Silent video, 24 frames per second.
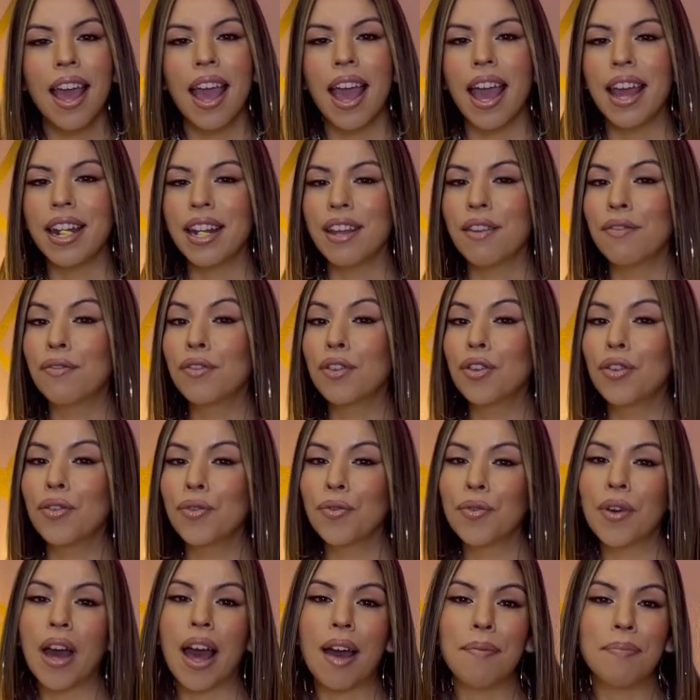And if
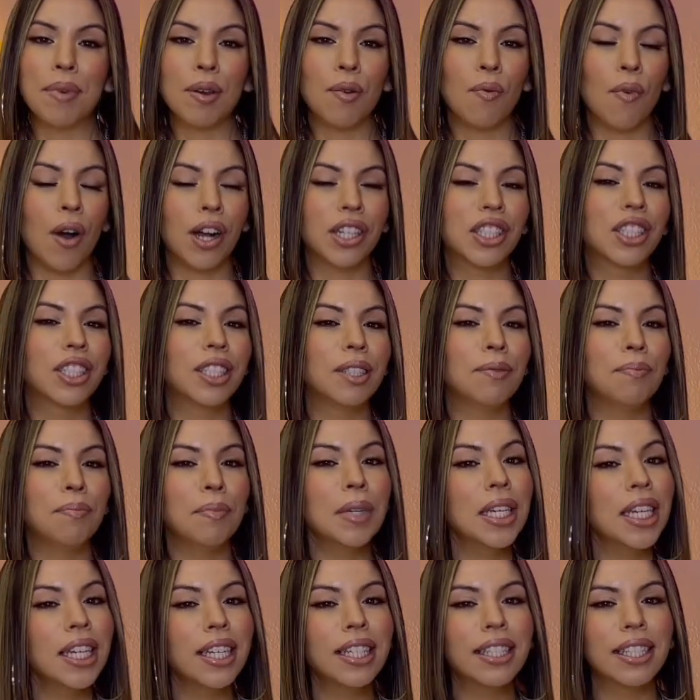you have been watching
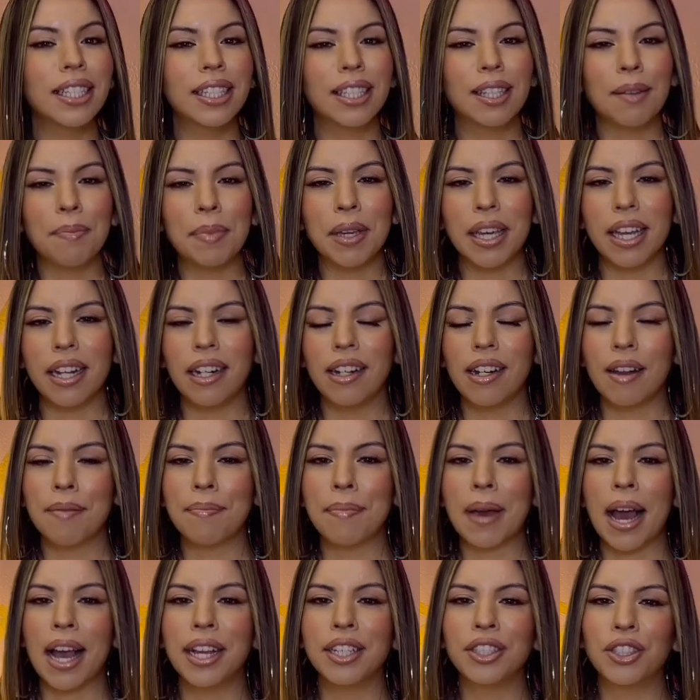me since the beginning of
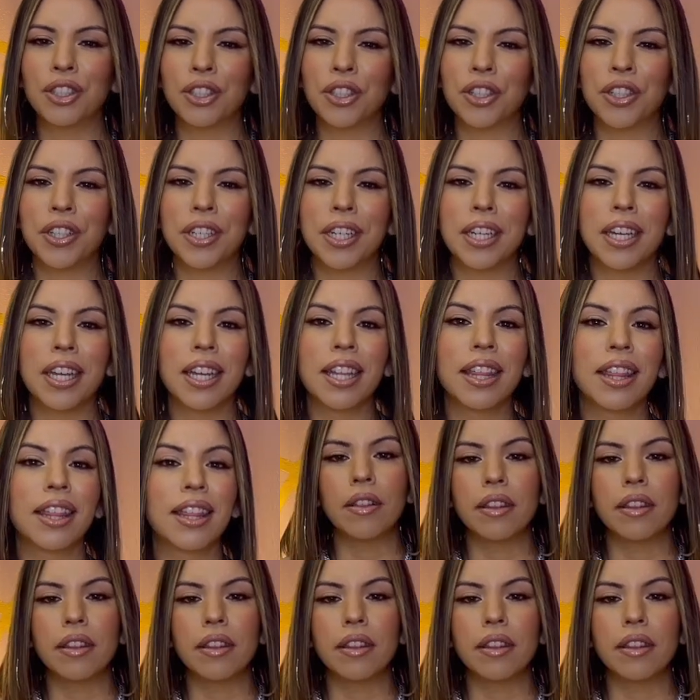my journey,